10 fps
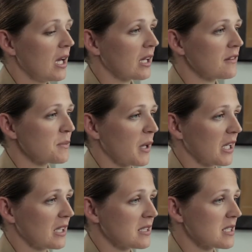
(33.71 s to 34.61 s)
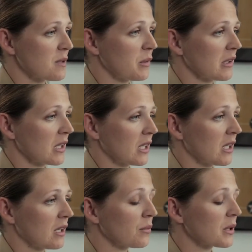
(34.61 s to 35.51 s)
It gives my kids
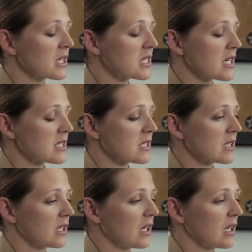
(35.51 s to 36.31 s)
stability. It really does.